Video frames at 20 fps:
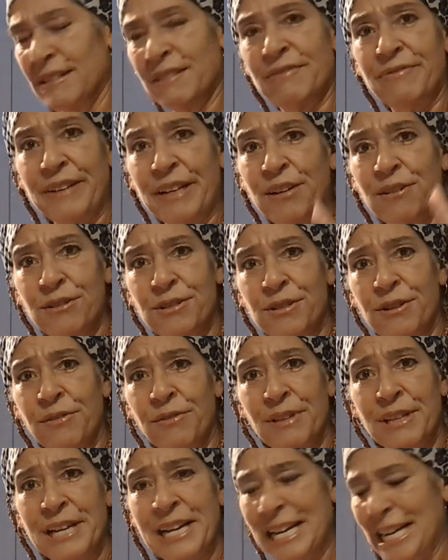fingers
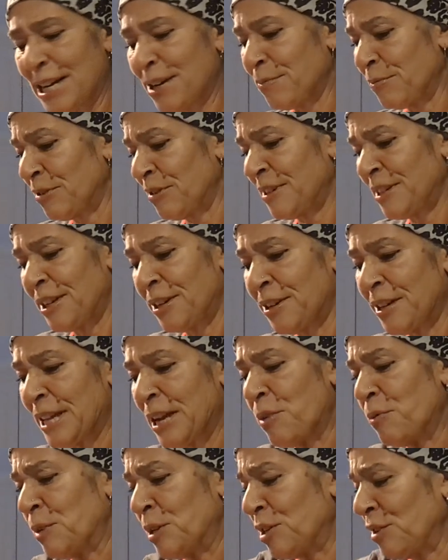over the camera and all
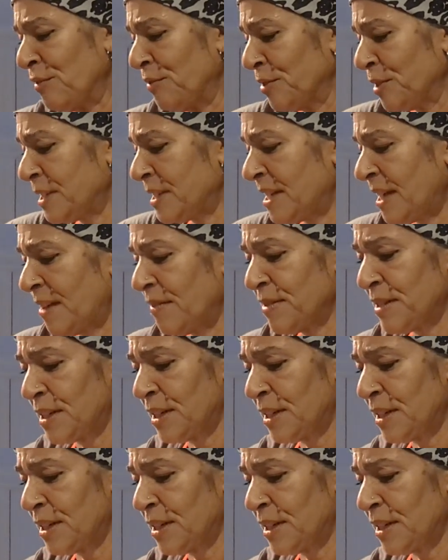that wonderful stuff.